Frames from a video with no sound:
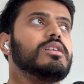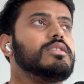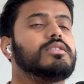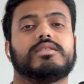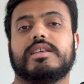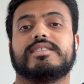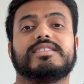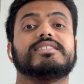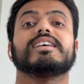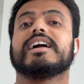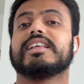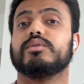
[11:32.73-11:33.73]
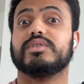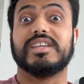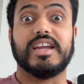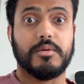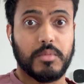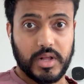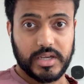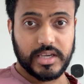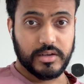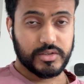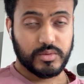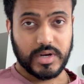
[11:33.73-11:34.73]
So that's exactly what the air
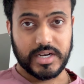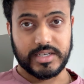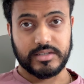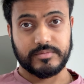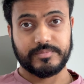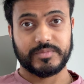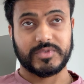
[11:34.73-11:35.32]
molecules want to do.